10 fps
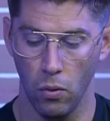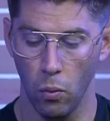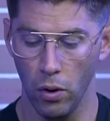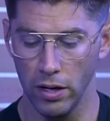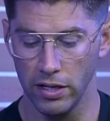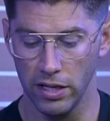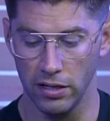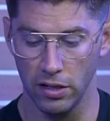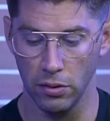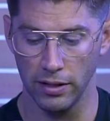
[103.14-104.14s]
do you
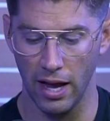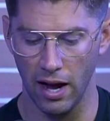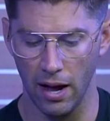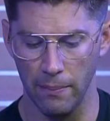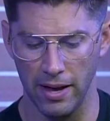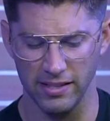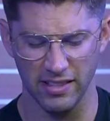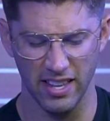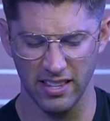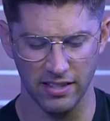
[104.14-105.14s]
do with that hot mess?
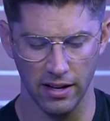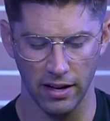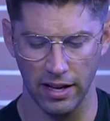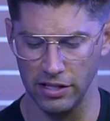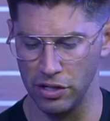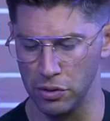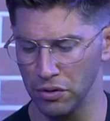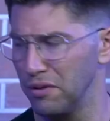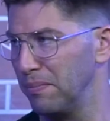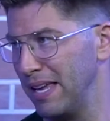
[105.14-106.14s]
And then, as
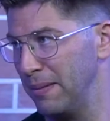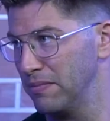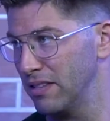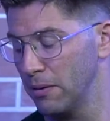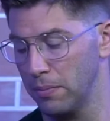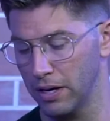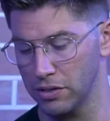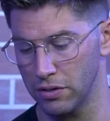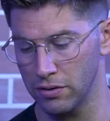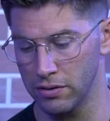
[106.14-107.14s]
usual, the memes and the
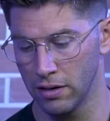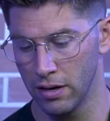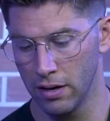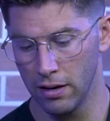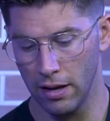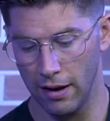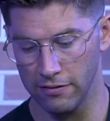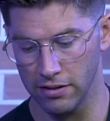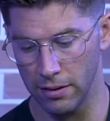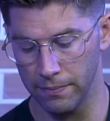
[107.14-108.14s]
pictures
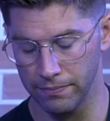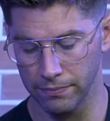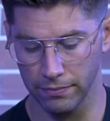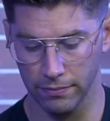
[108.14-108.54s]
have some,